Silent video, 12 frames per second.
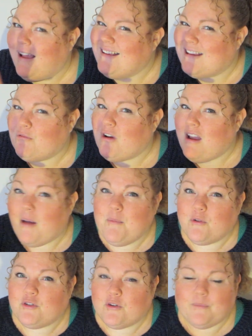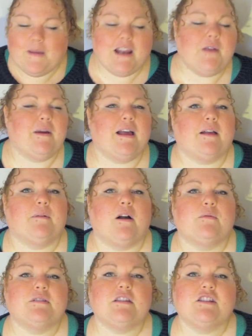Is that right? I'm not sure. Anyway,
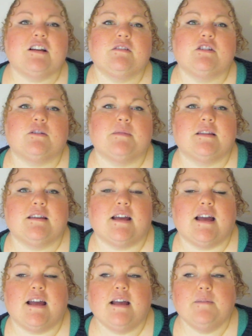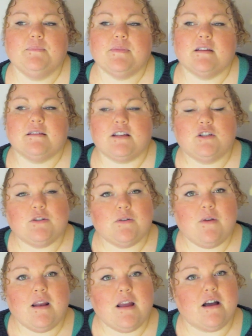I was at the charity shop the other day because I
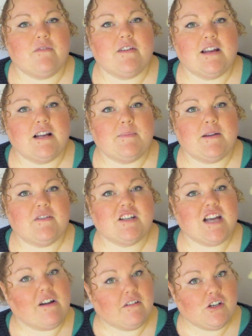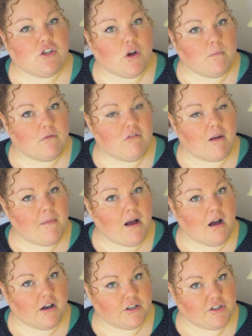do love a little bit of a charity shop
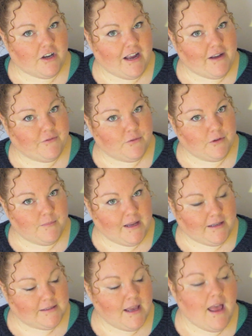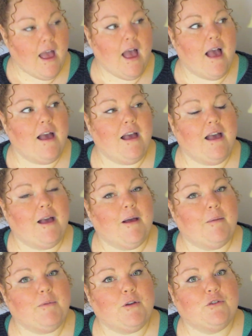rummage, I have to admit,
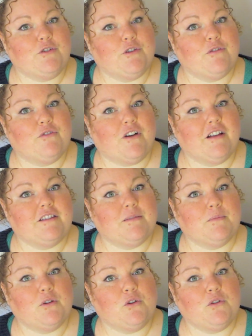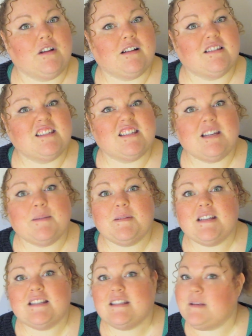because you can find some good little snippety